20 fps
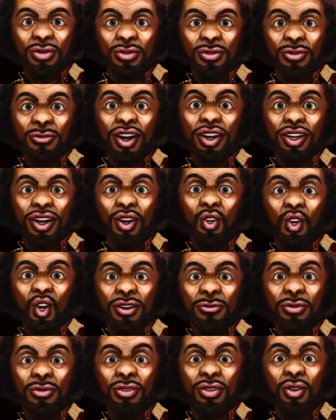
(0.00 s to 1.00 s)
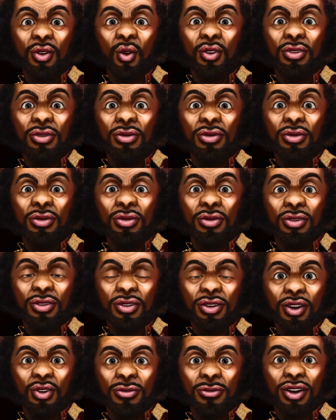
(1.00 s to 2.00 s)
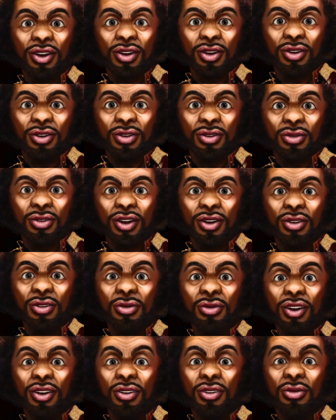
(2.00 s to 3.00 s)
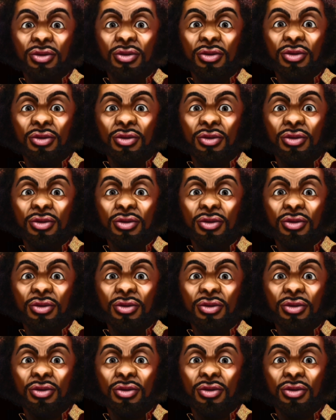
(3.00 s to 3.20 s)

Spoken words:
This is so the reader, devouring the content,